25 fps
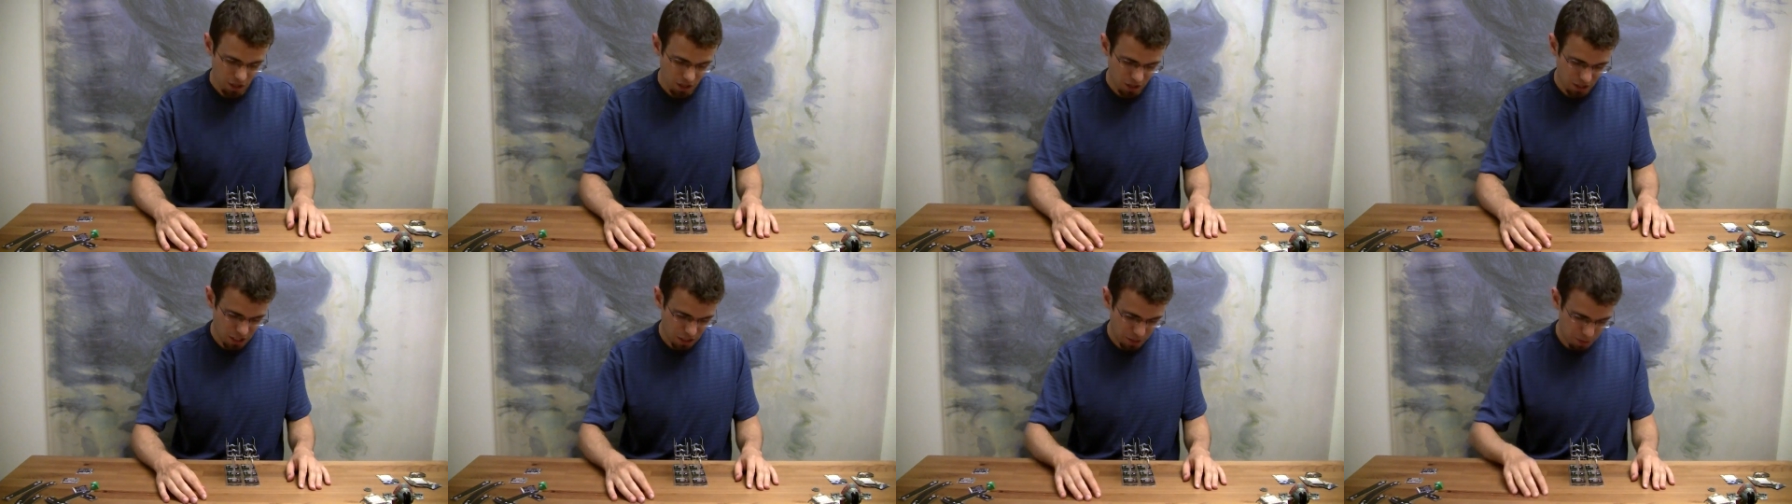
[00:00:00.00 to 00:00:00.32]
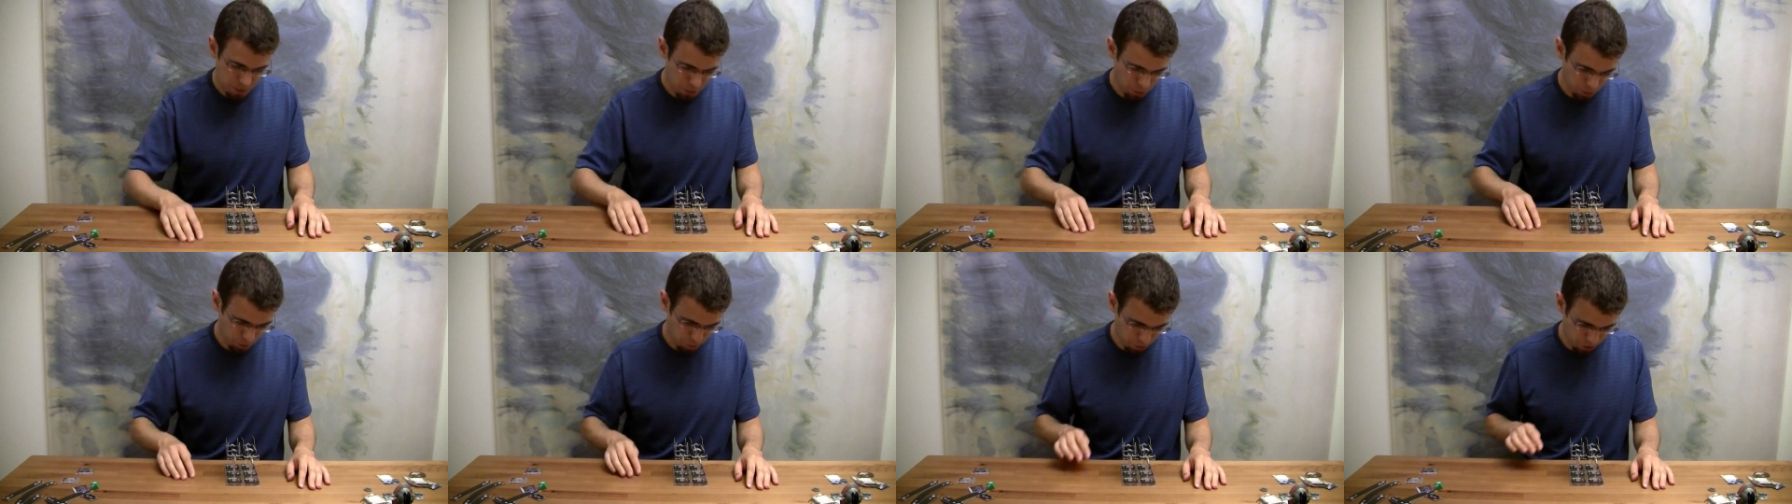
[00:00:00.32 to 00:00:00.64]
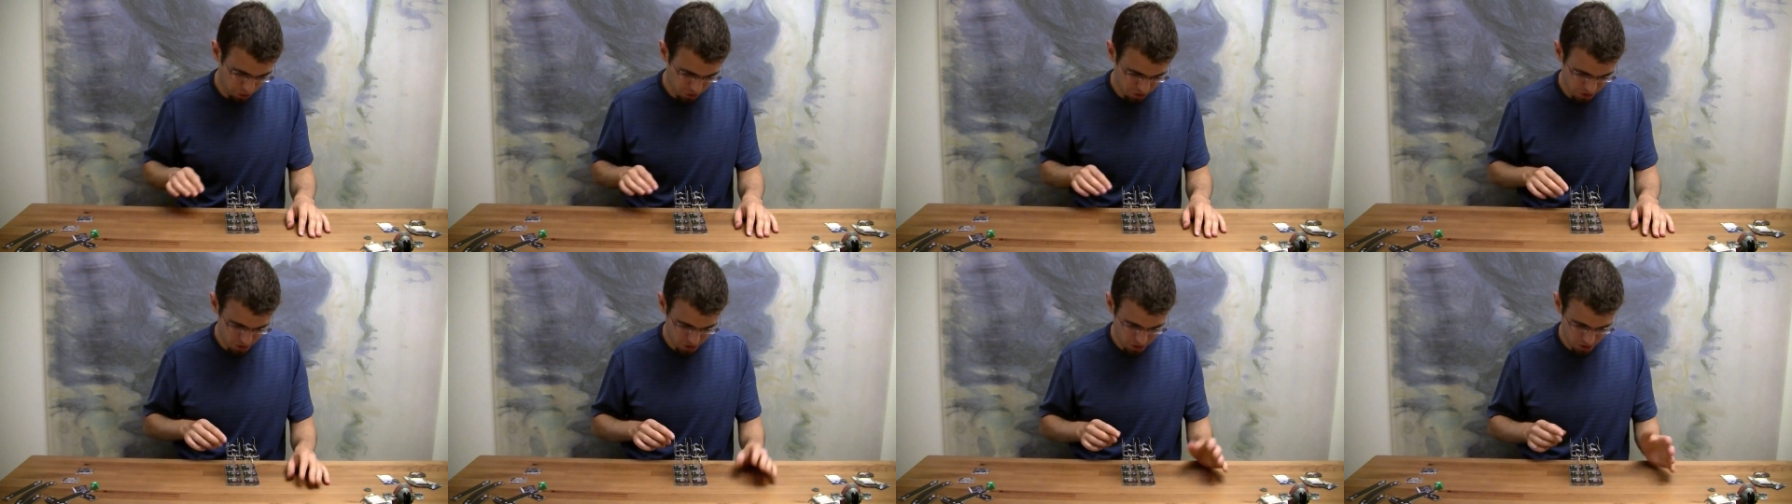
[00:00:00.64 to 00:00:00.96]
A lot of people
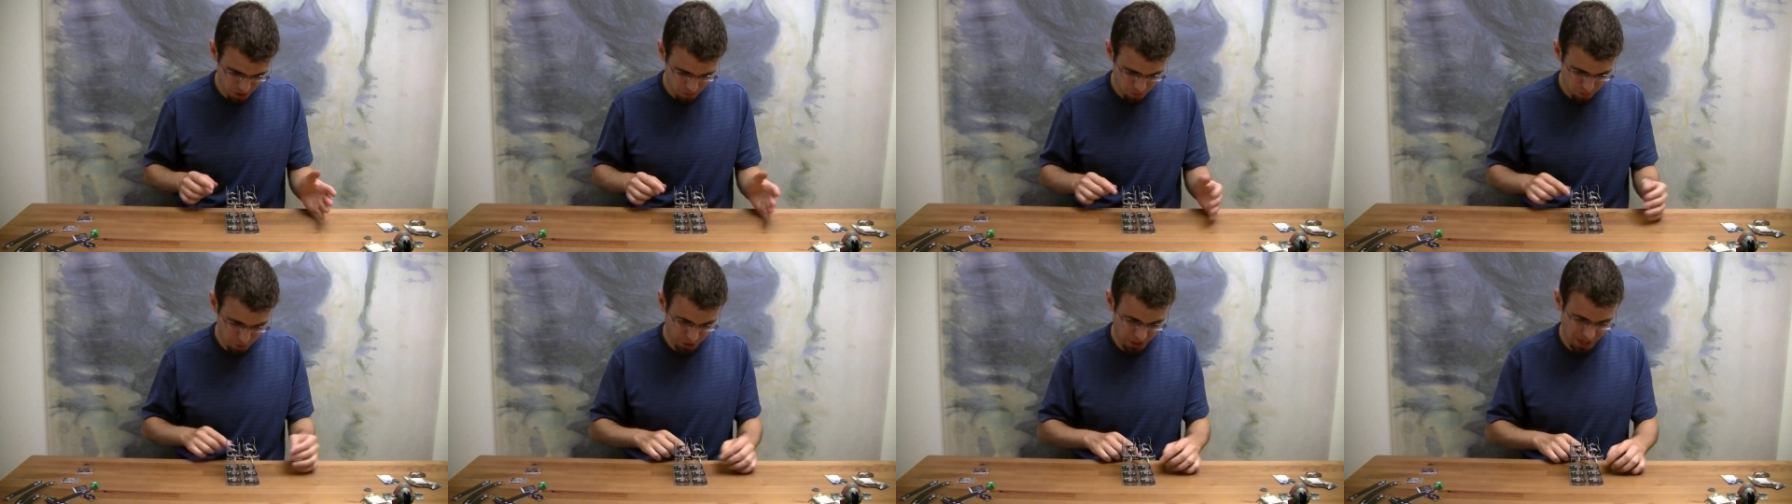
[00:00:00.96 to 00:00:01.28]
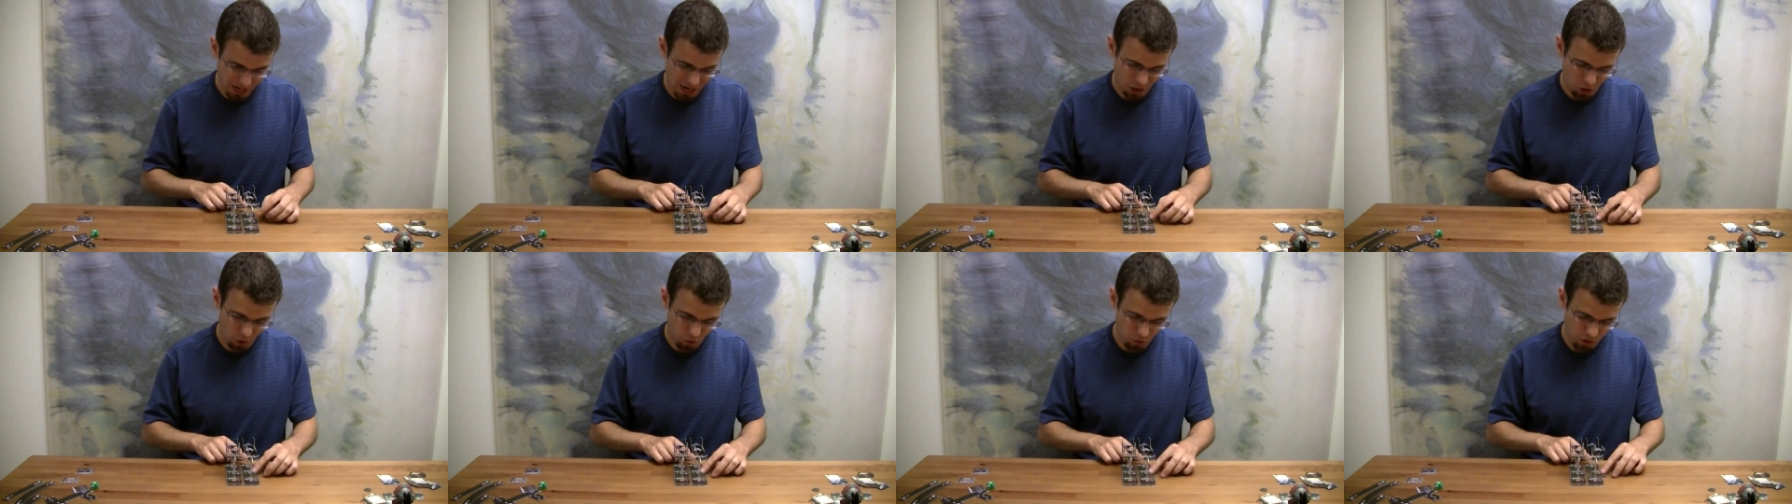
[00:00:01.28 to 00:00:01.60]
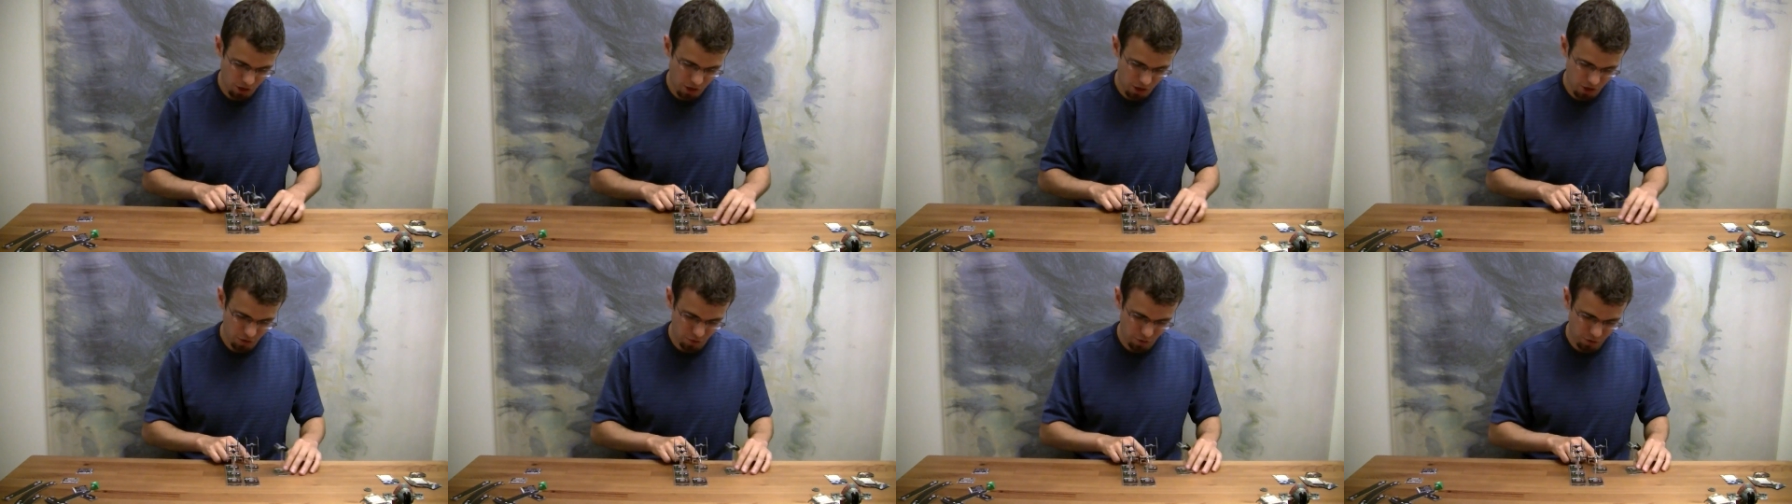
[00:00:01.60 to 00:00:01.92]
put Howl
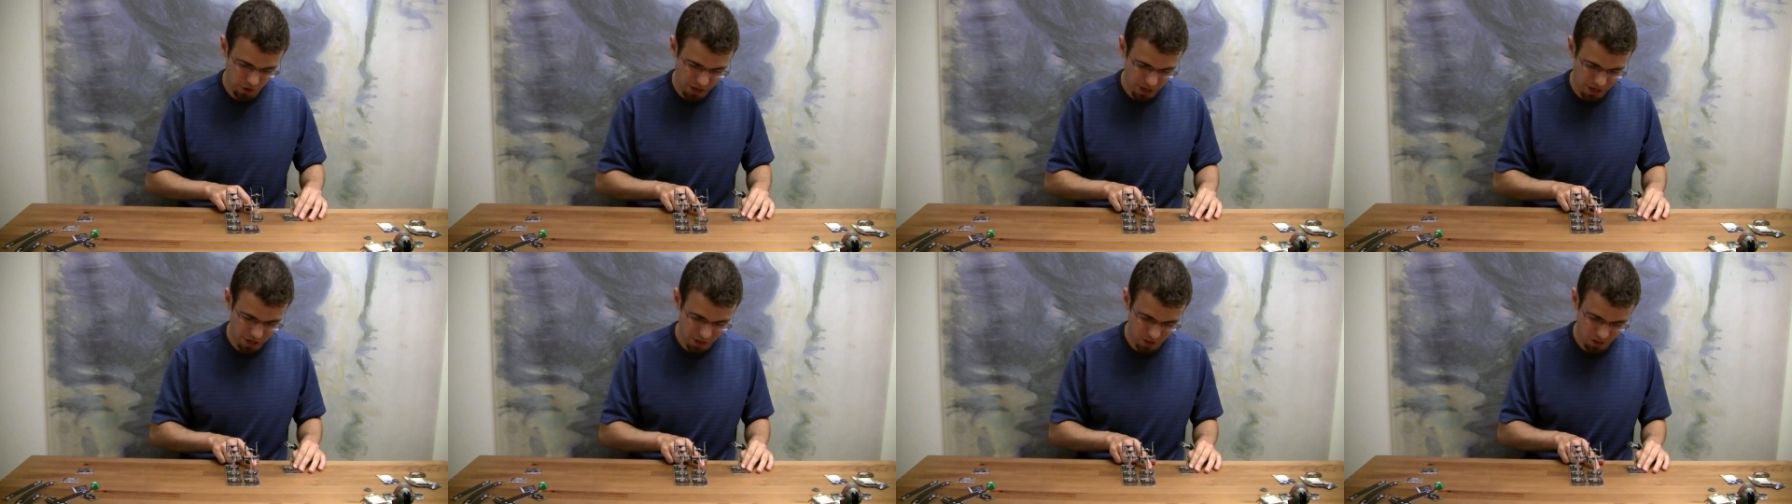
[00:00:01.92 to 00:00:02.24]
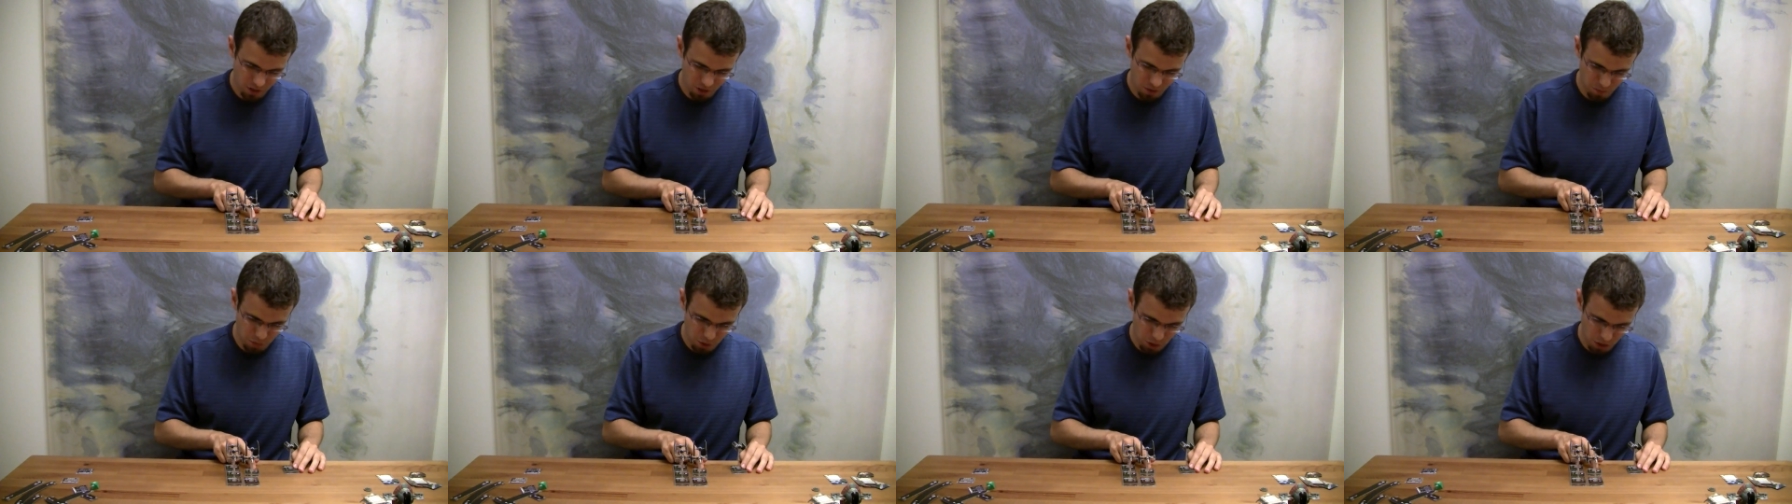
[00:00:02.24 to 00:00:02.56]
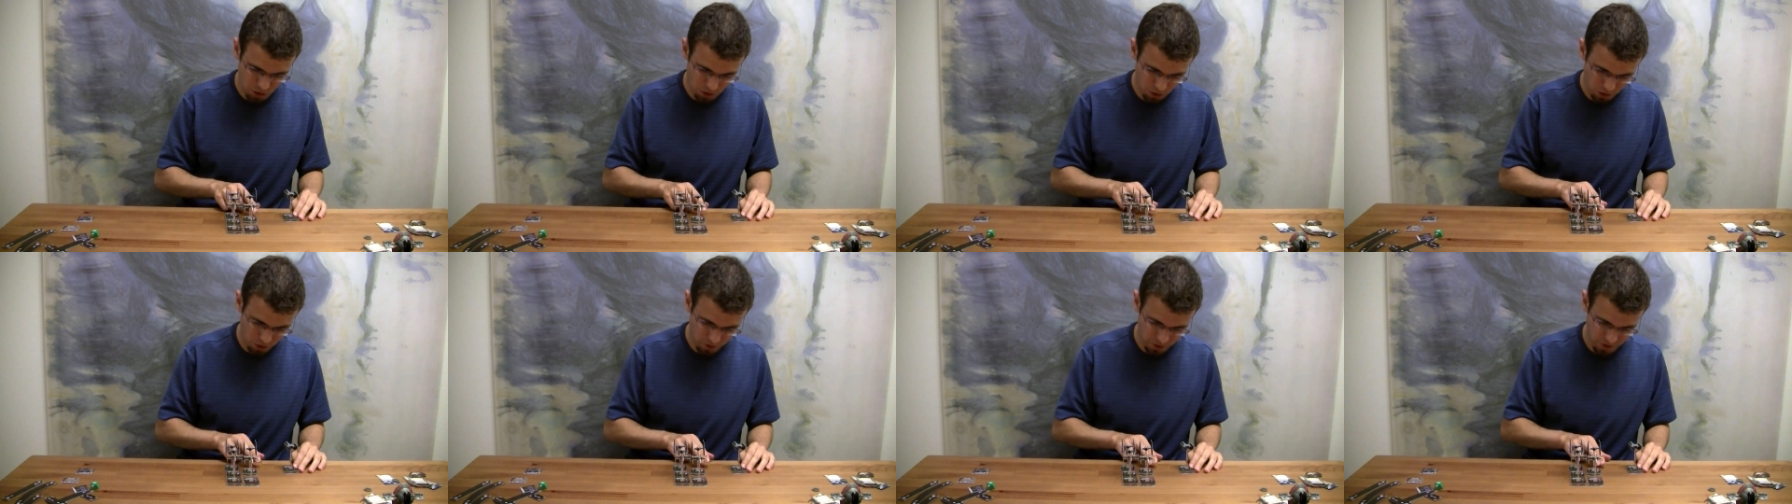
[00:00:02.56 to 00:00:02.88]
Runner right in the middle.